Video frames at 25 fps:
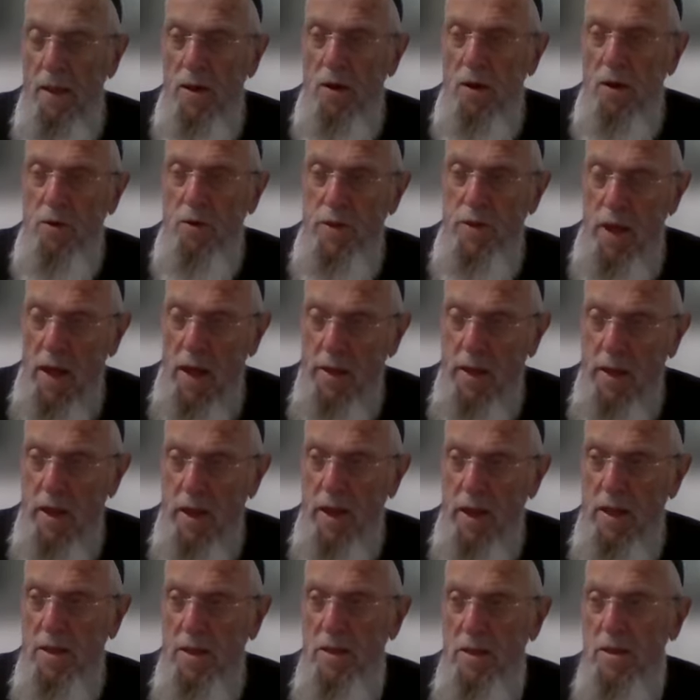On the
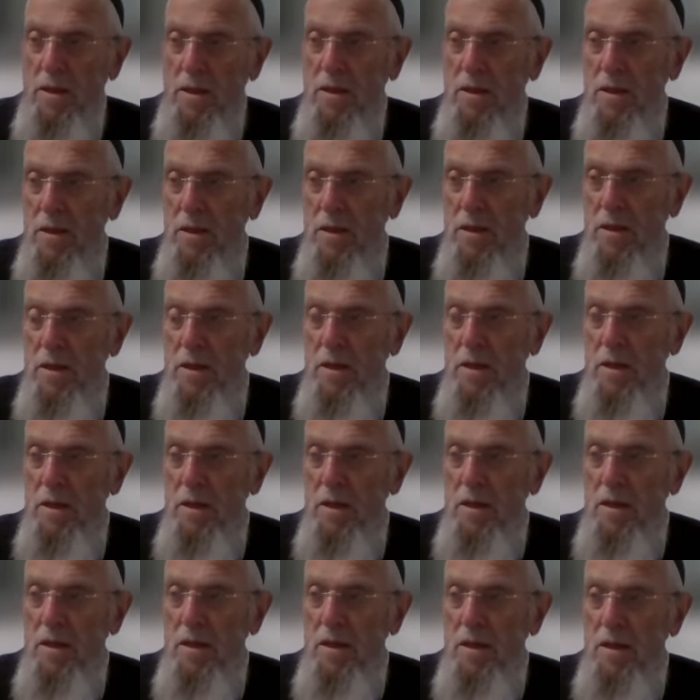other hand,
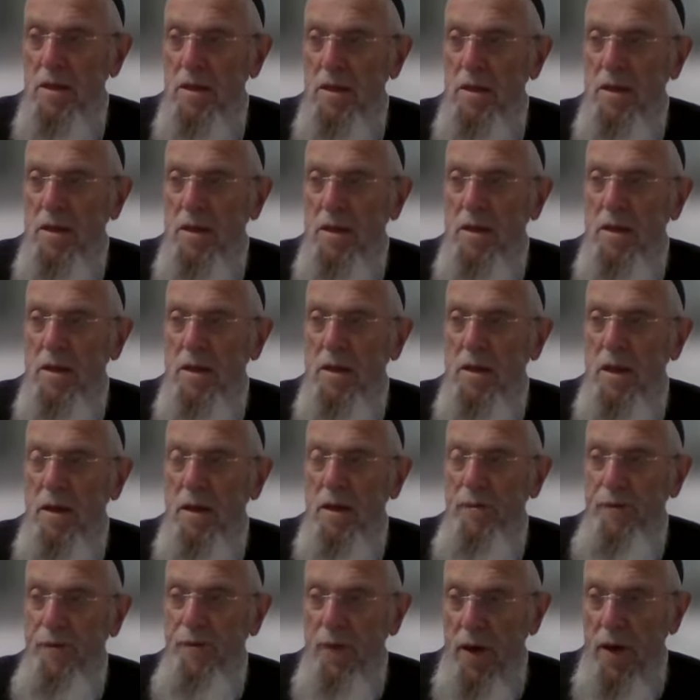
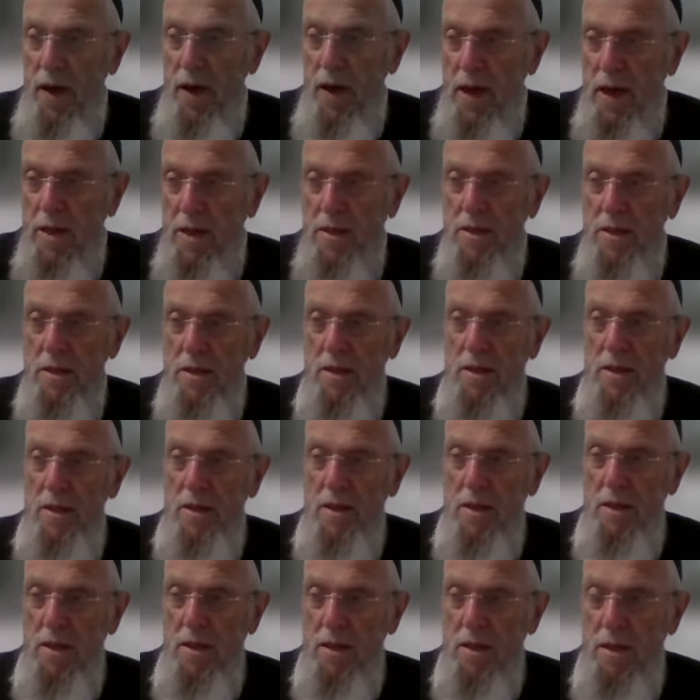refrain
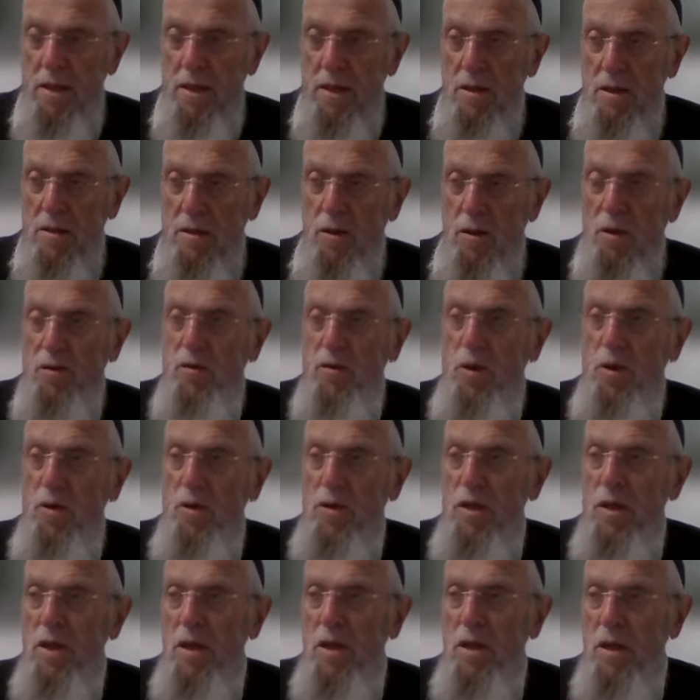not
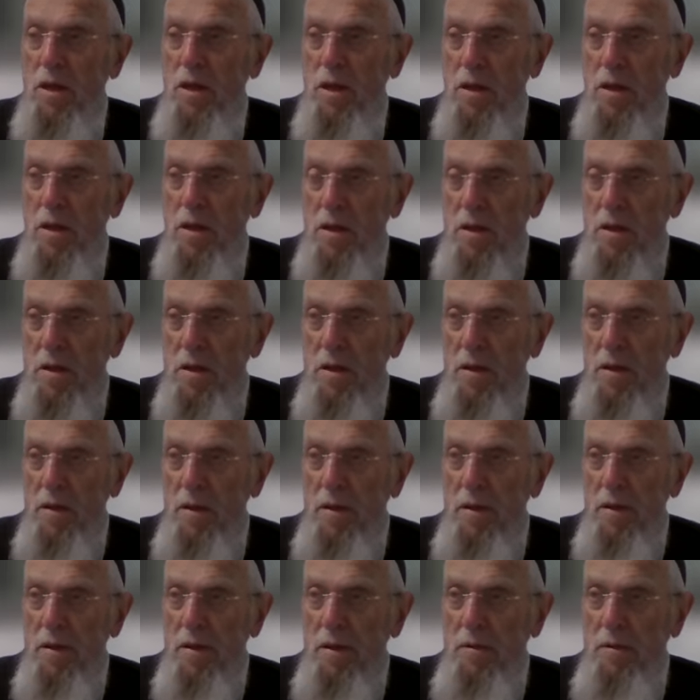only
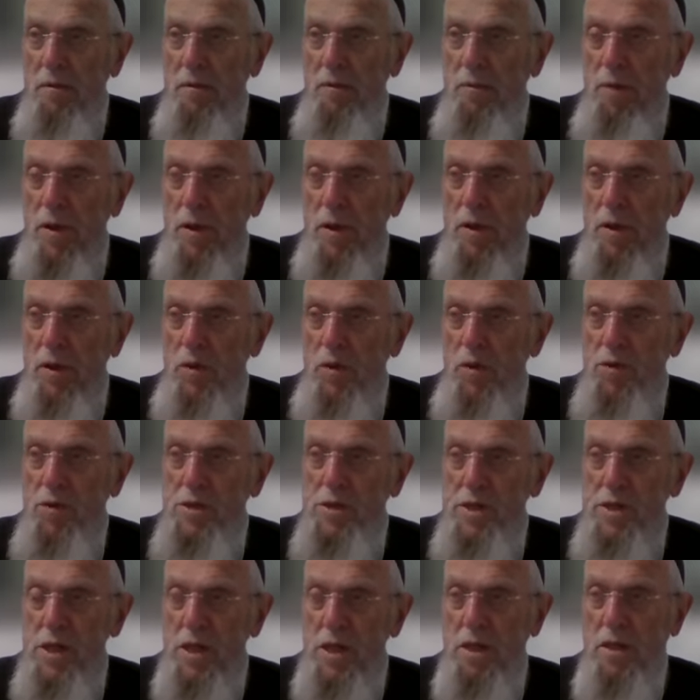when you
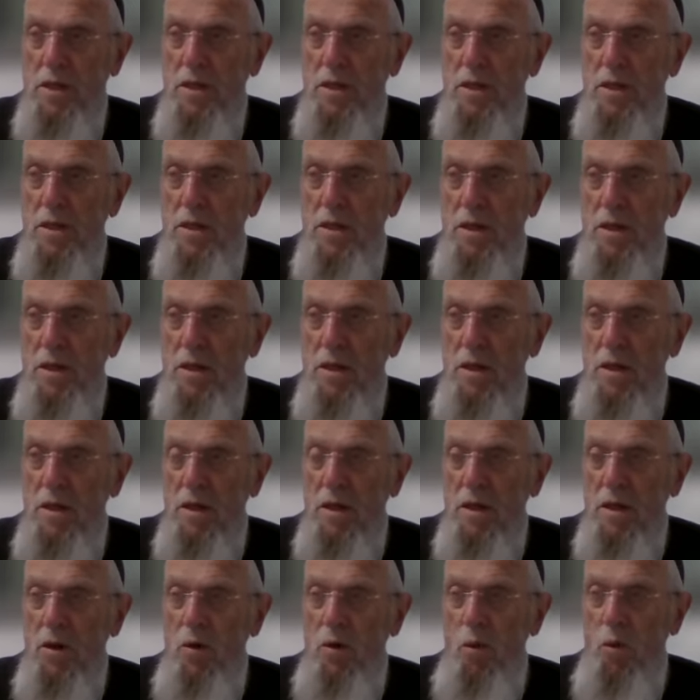sin,
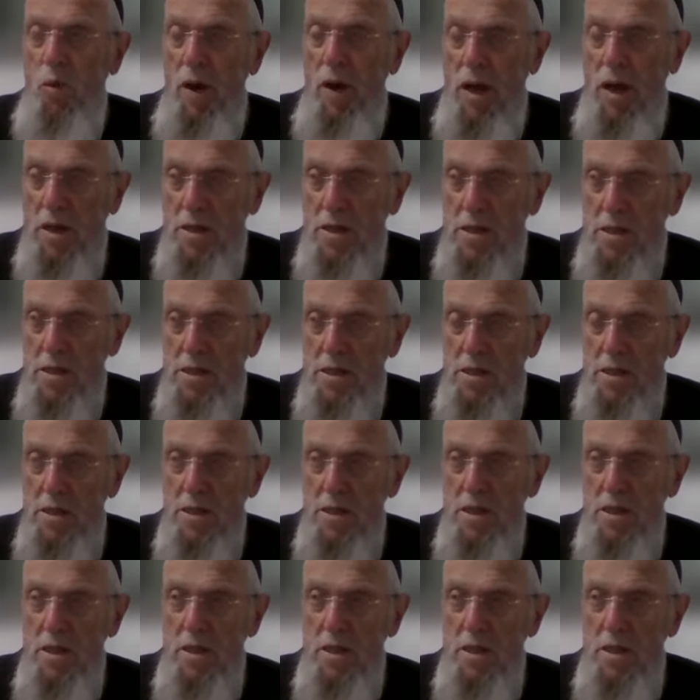worse